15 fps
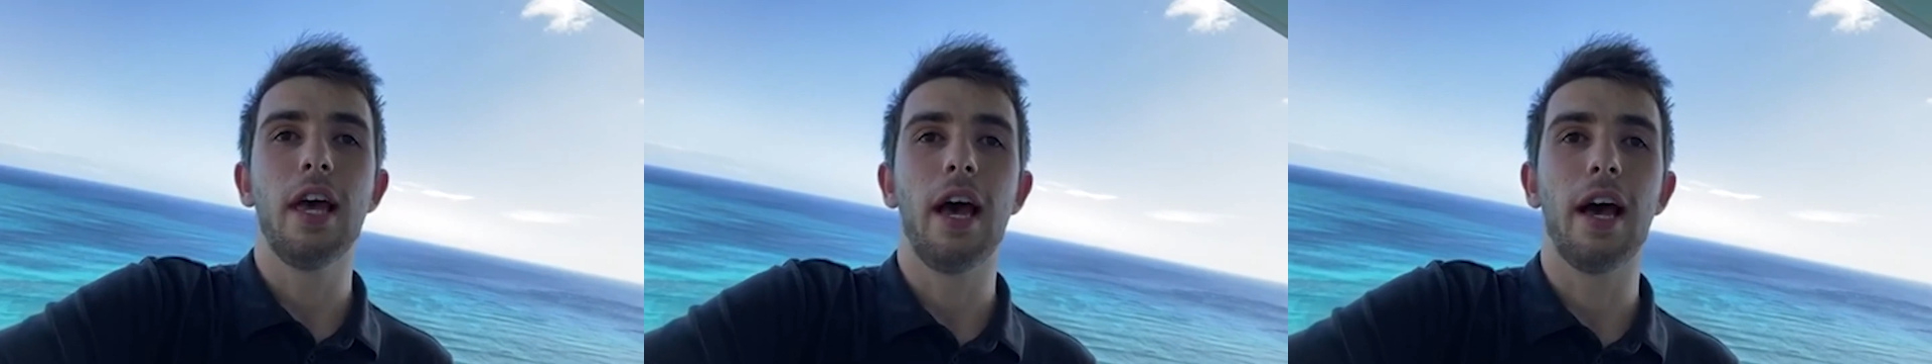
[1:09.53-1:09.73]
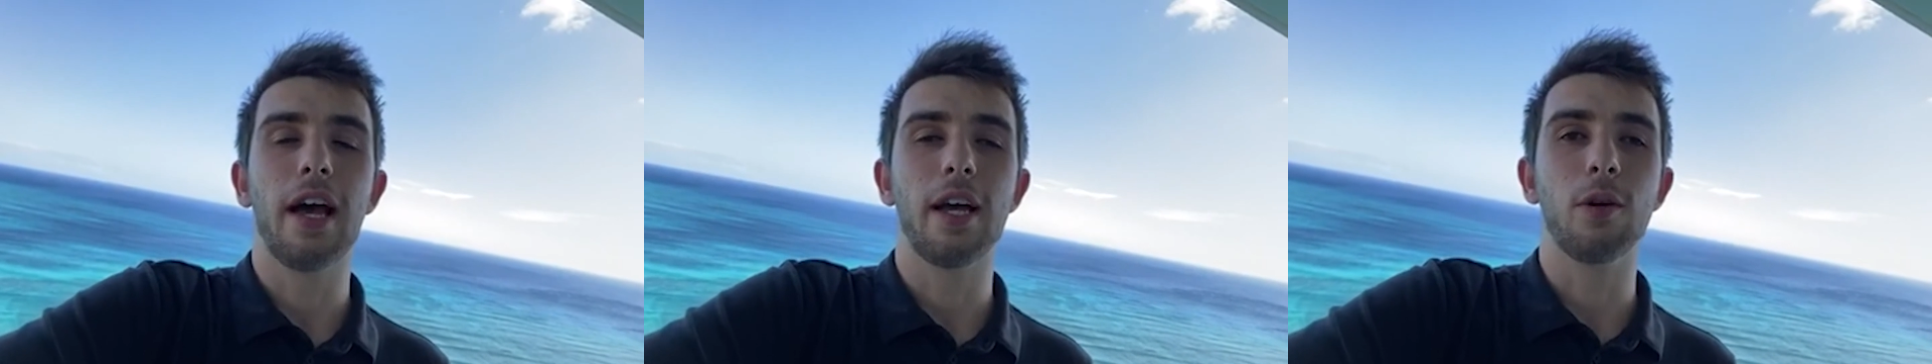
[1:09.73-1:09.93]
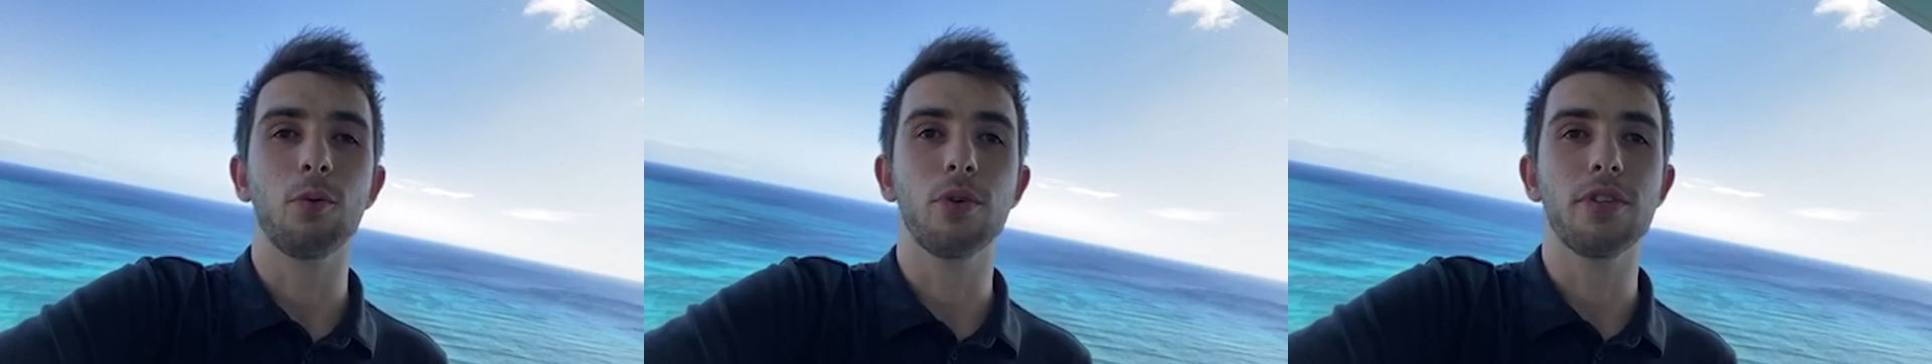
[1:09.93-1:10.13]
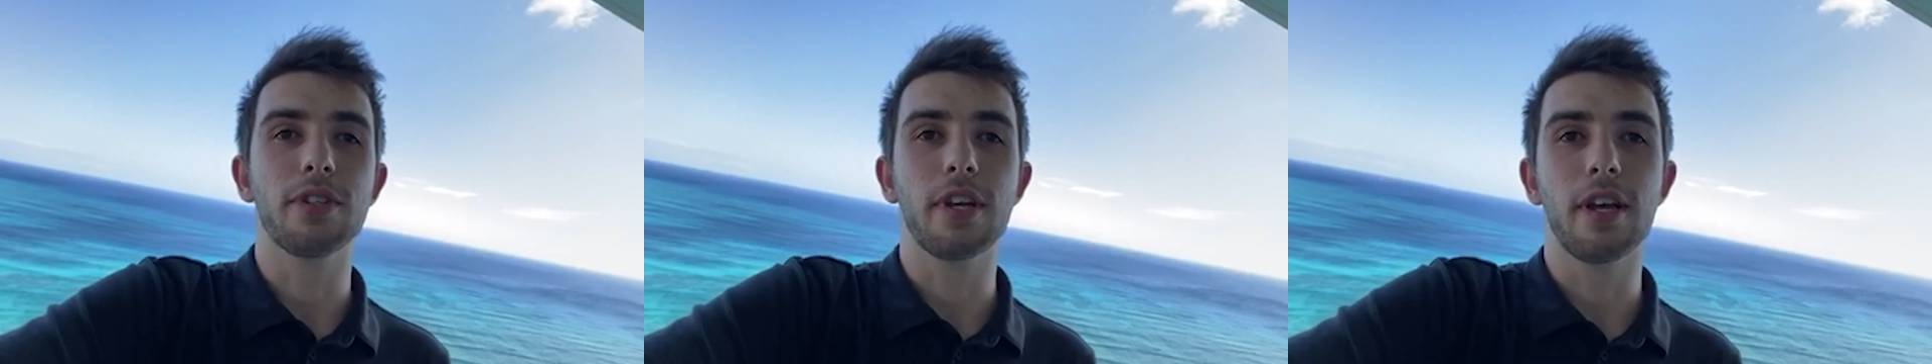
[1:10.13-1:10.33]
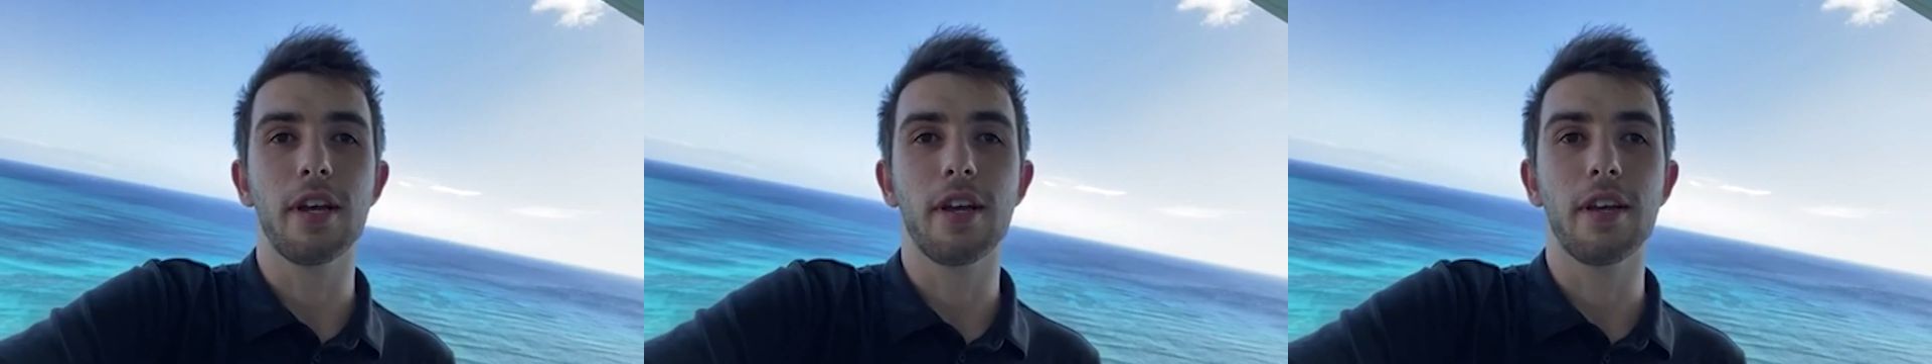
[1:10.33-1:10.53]
I was
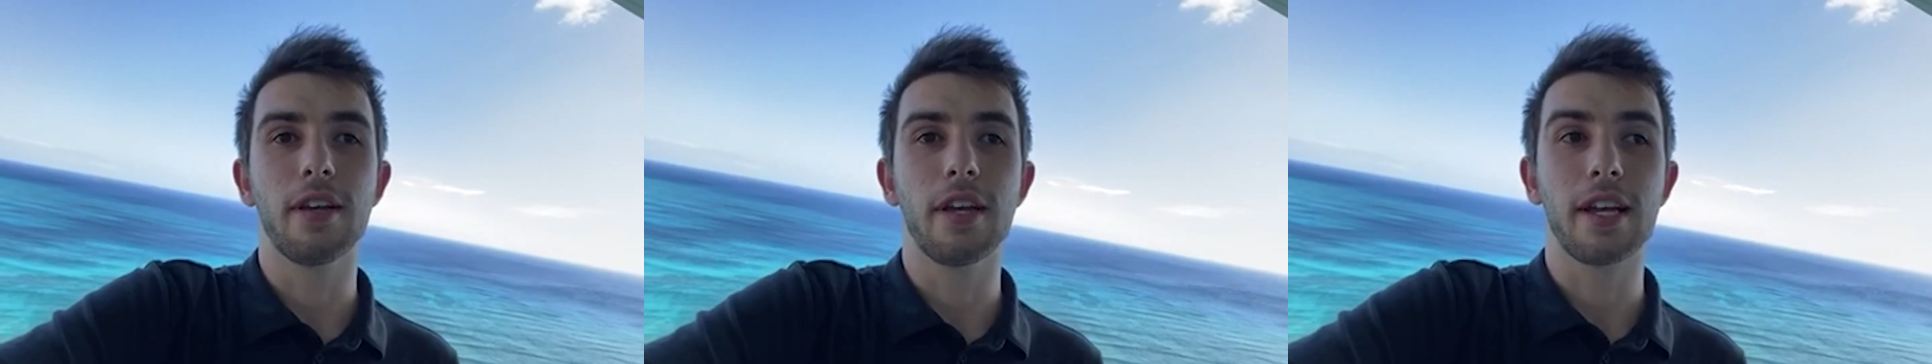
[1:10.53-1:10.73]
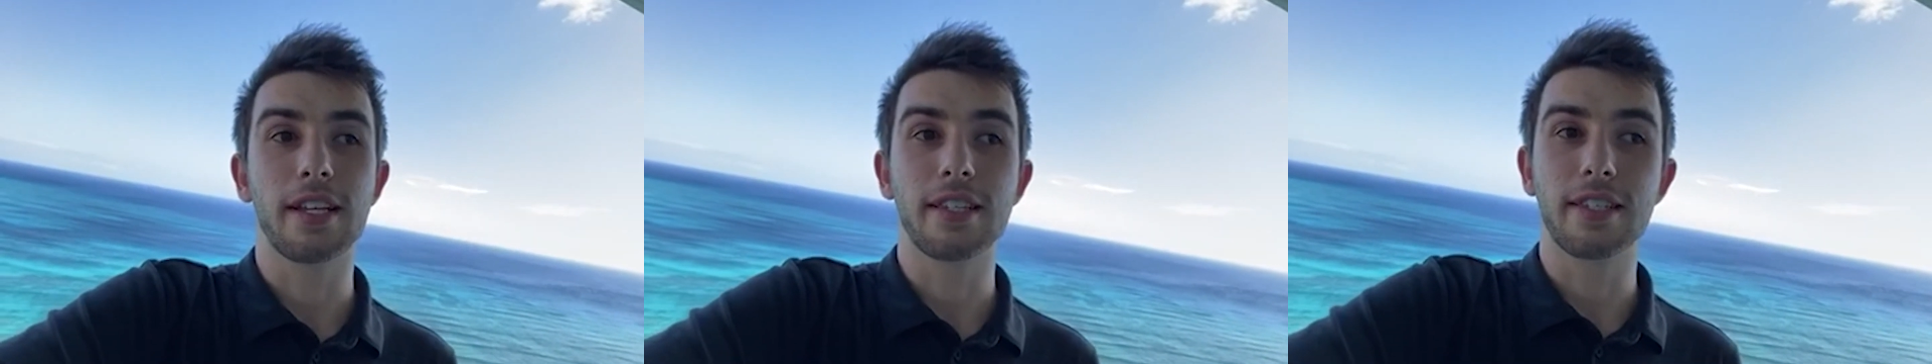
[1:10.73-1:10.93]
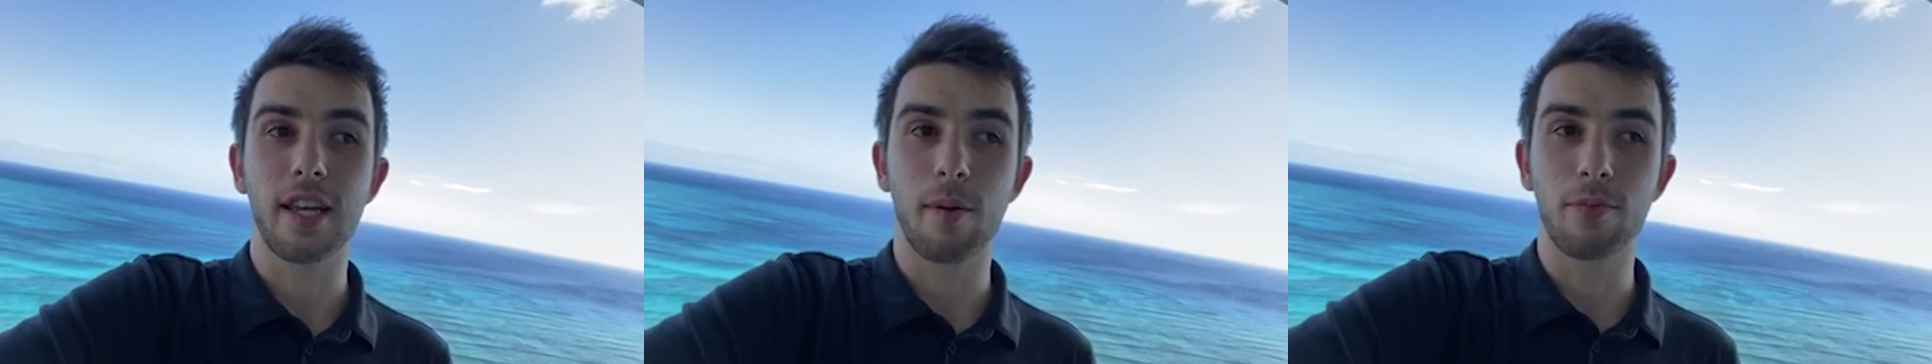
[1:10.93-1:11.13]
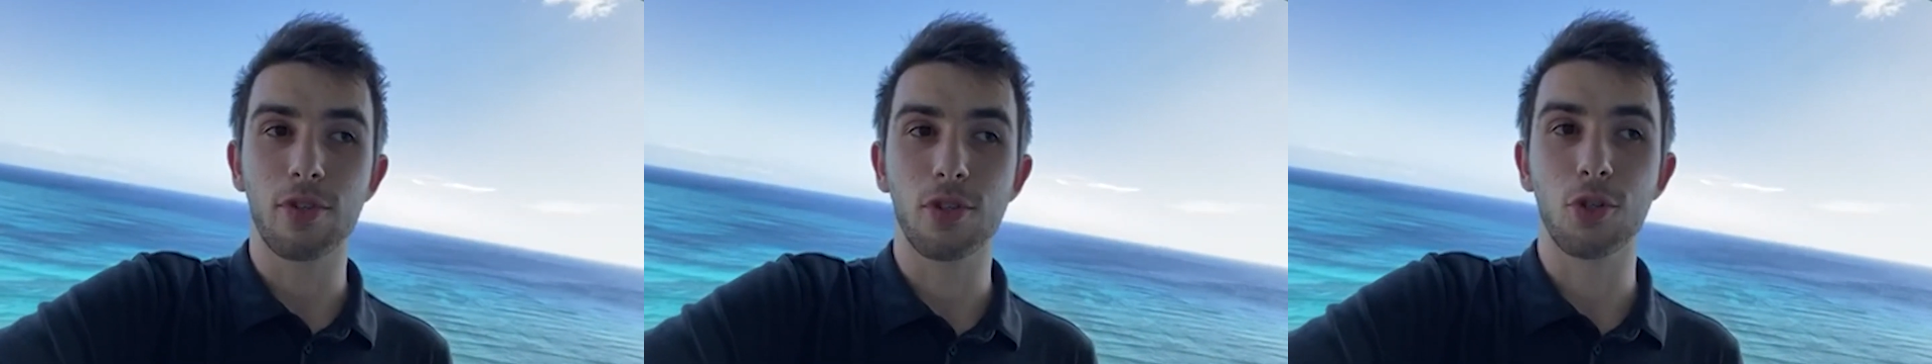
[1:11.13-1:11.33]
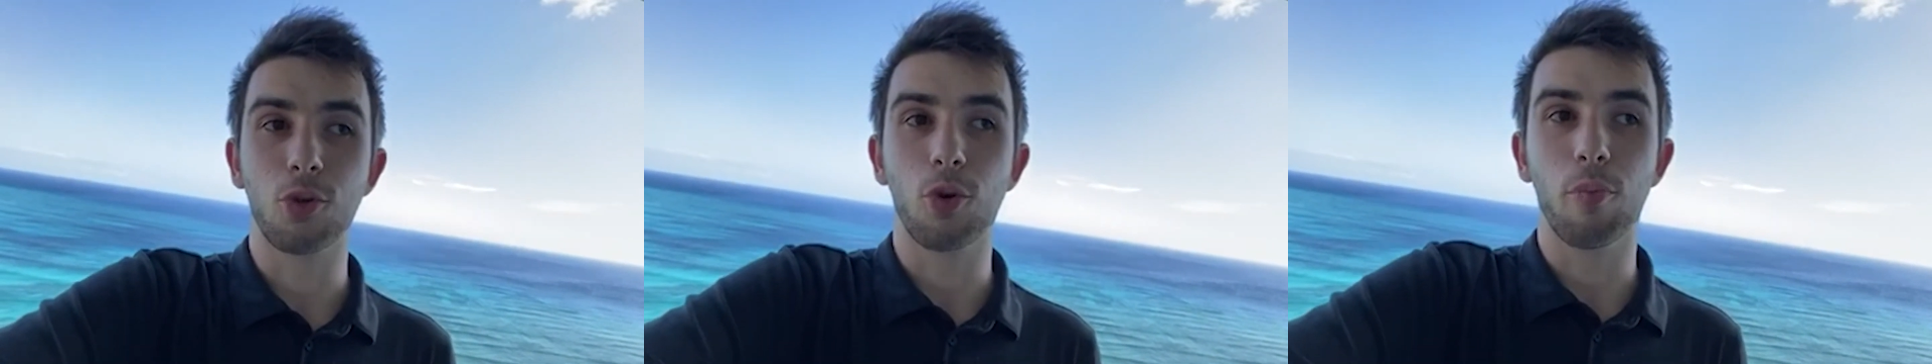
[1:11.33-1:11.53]

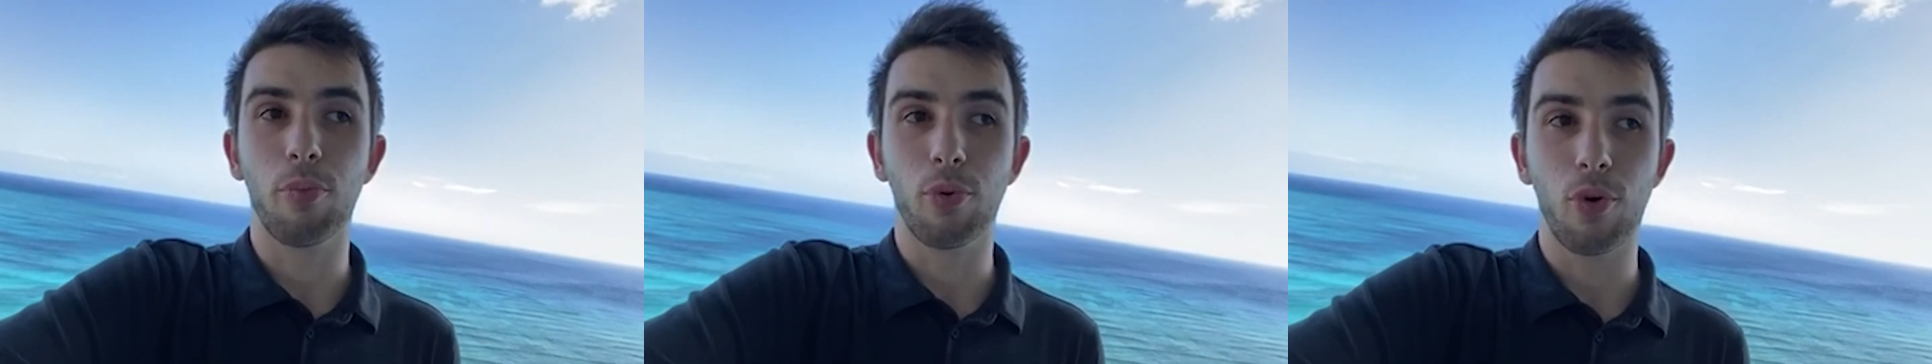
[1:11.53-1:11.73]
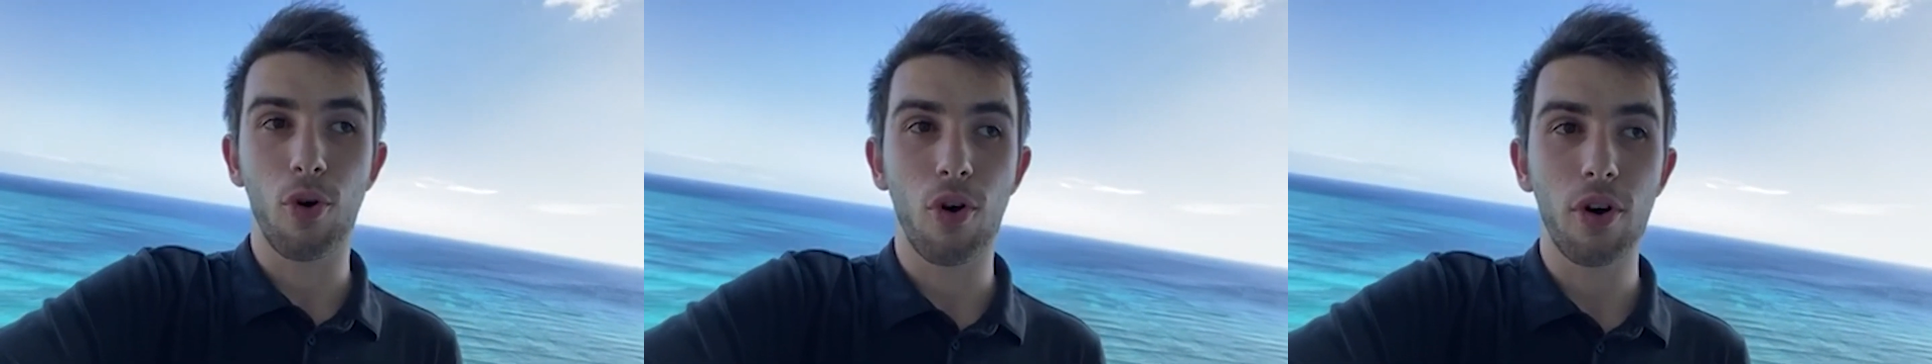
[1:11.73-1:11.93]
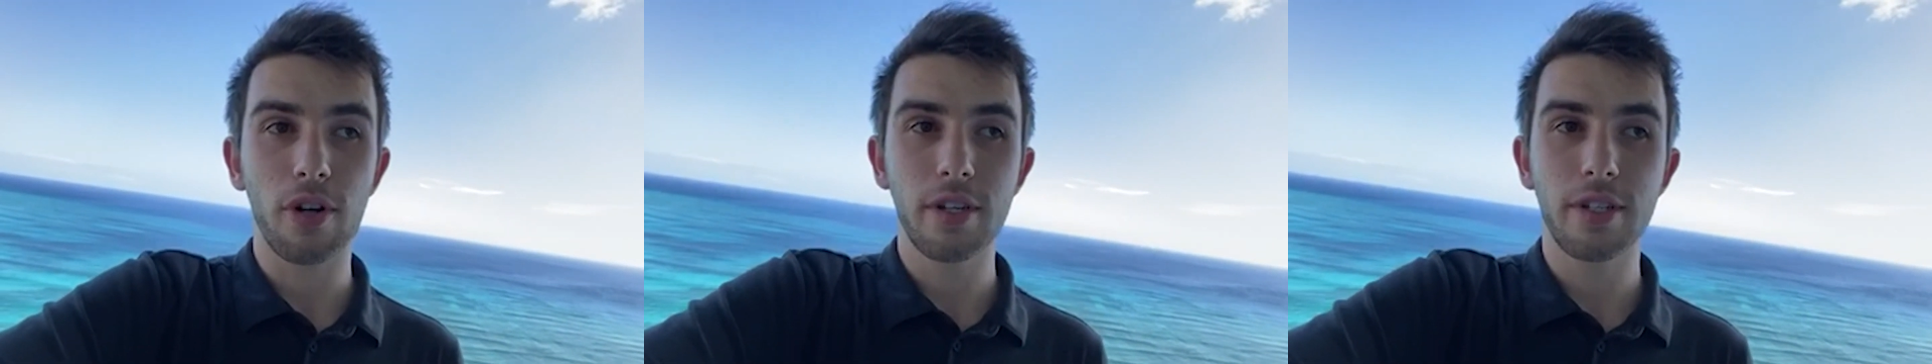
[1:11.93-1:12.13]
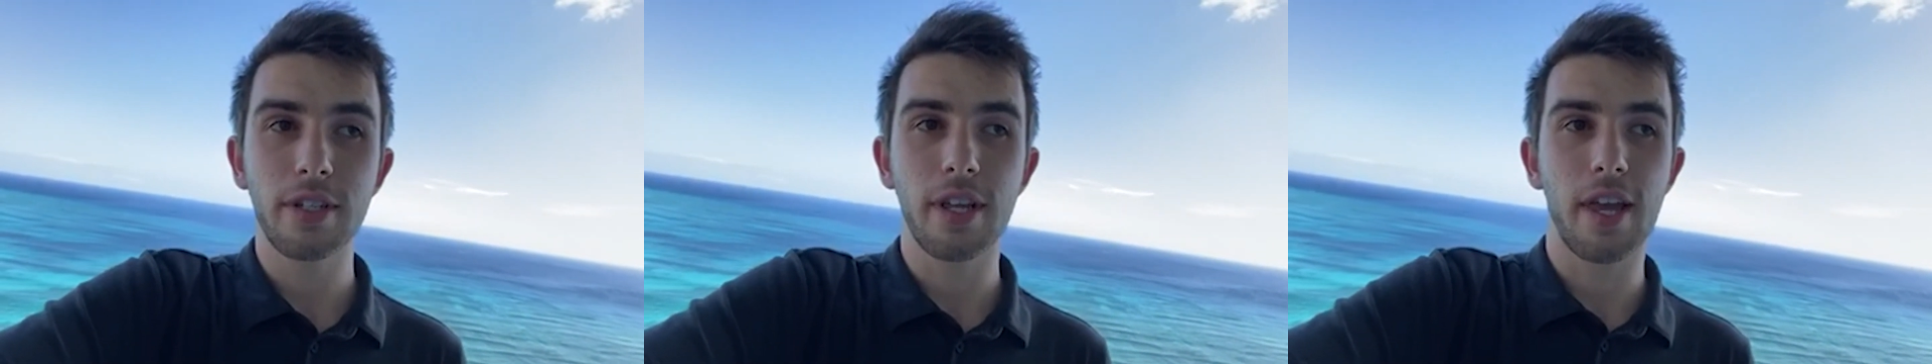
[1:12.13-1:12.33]
accepted to go abroad,